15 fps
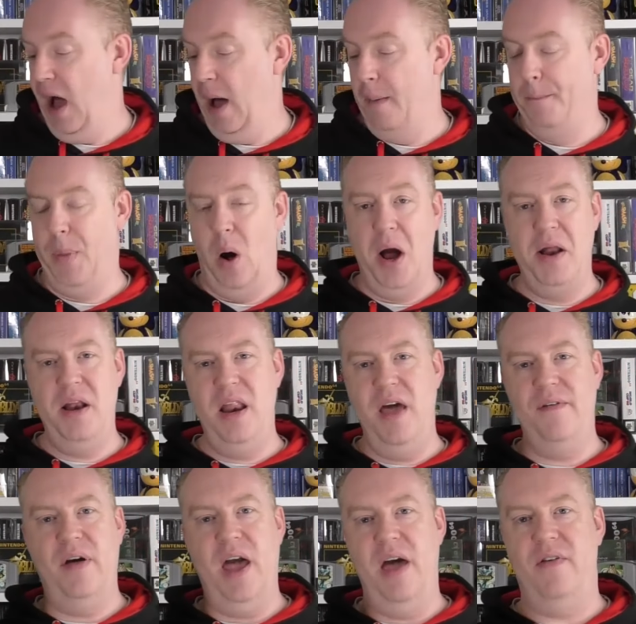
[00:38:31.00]
but I
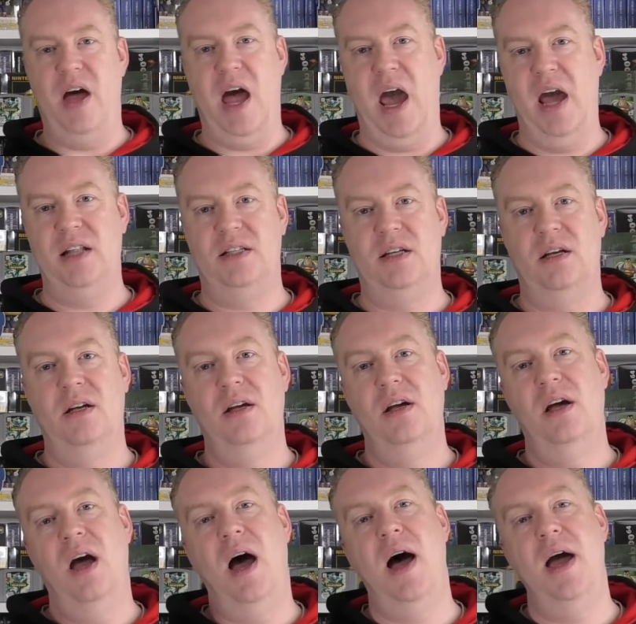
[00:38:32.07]
never ever had
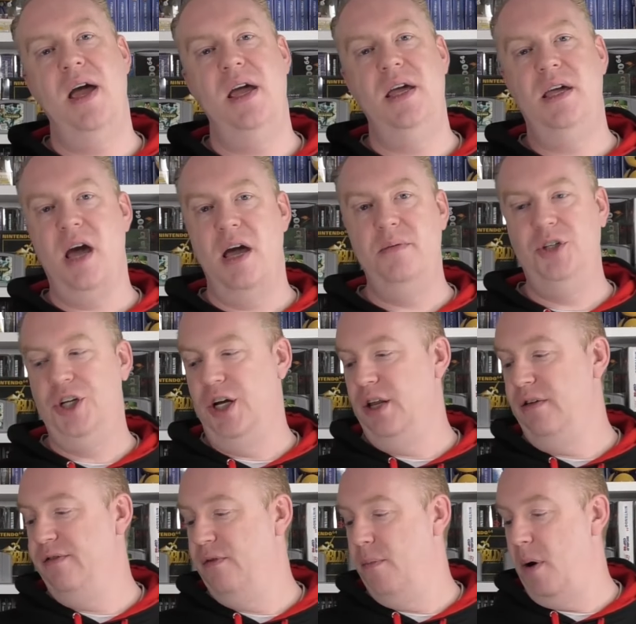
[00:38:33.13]
a Game
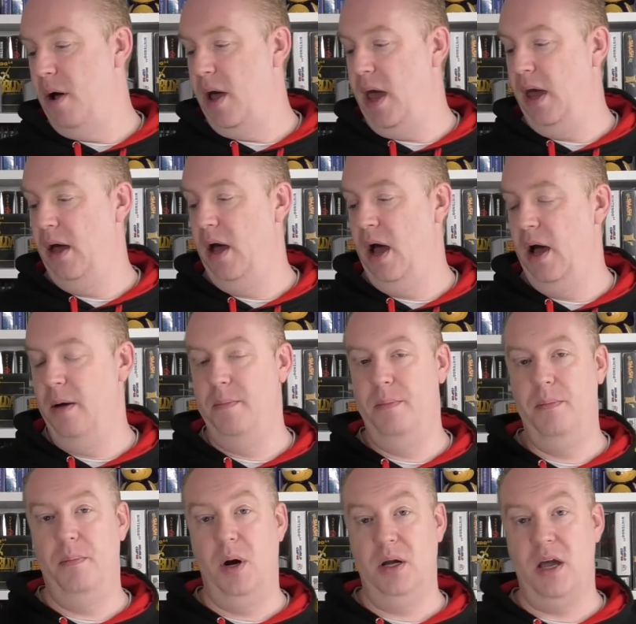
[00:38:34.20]
Genie for my
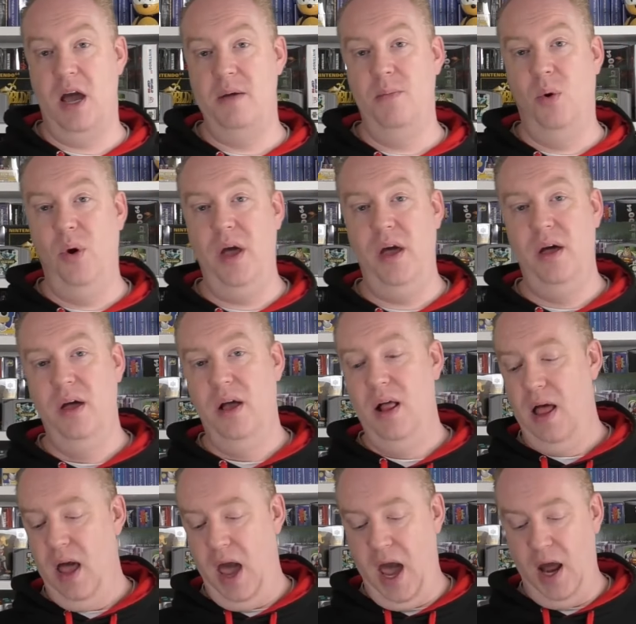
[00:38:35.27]
my Game Boy.
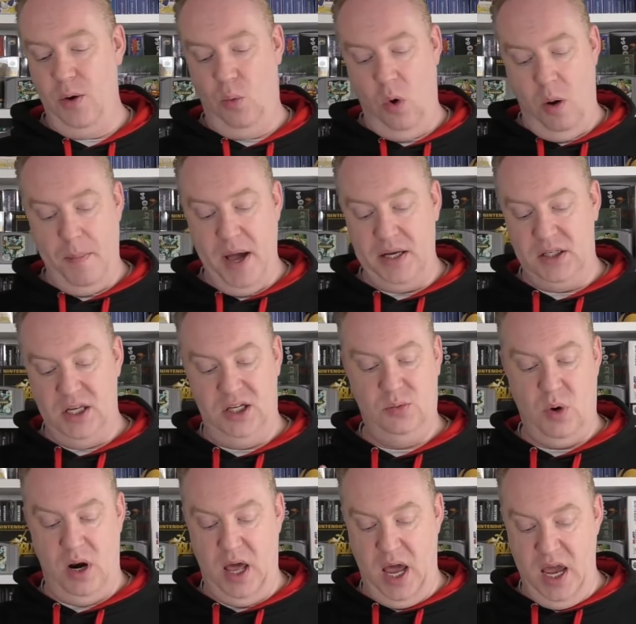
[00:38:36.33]
And what makes this
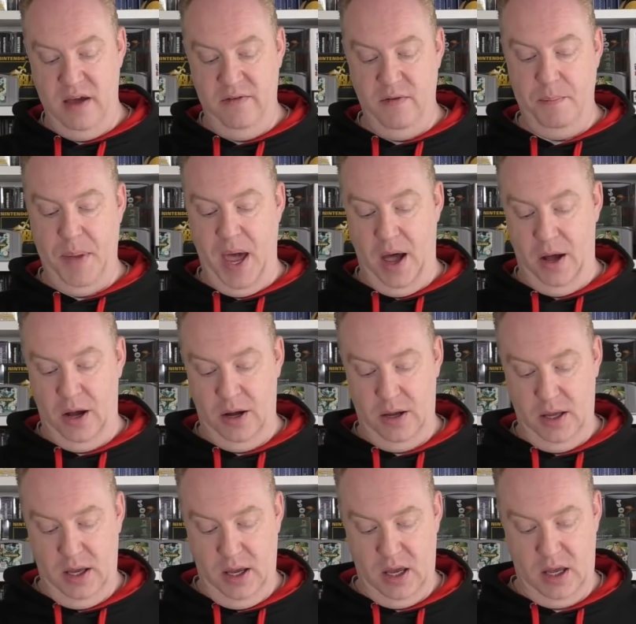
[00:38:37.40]
one even better,
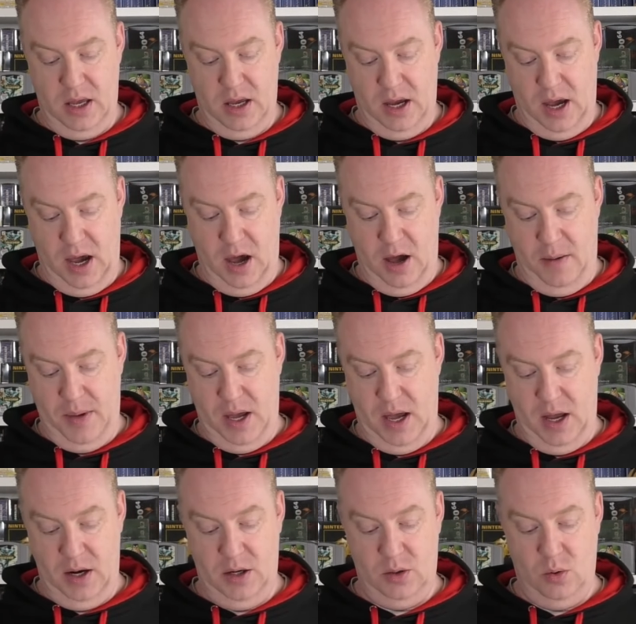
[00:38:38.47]

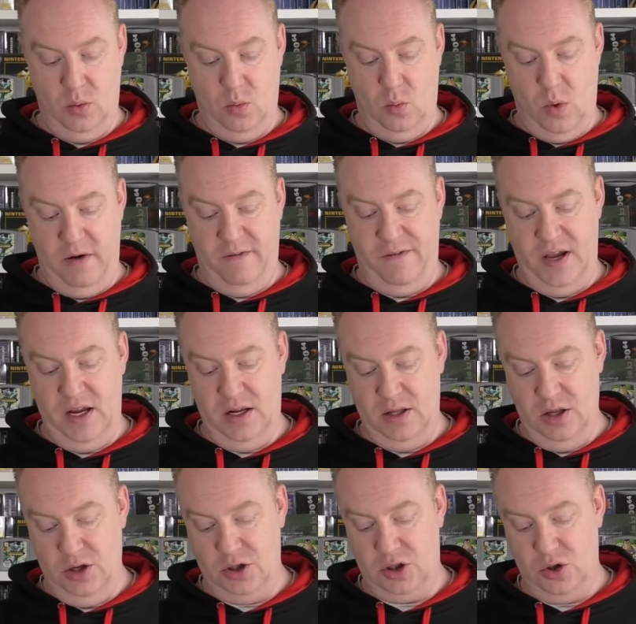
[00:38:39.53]
and one thing
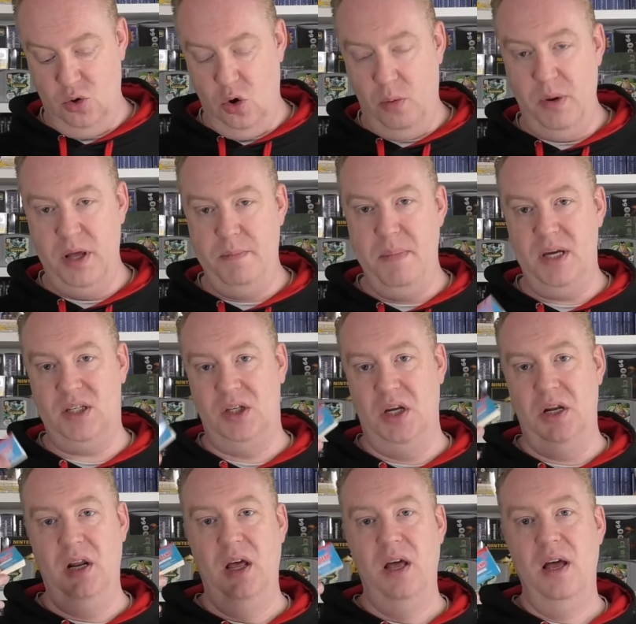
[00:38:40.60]
that's normally
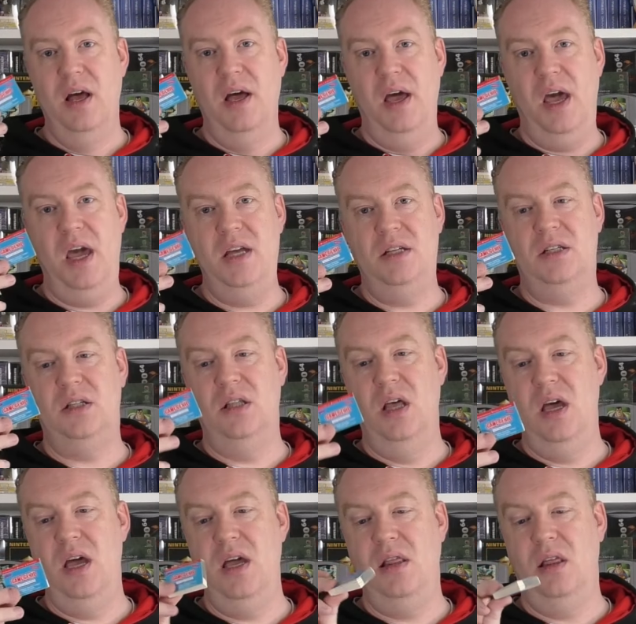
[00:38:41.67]
missing, is
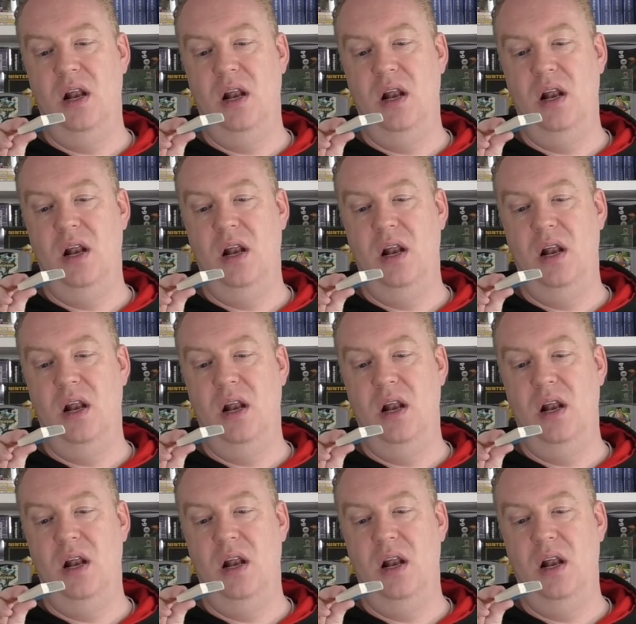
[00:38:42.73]
the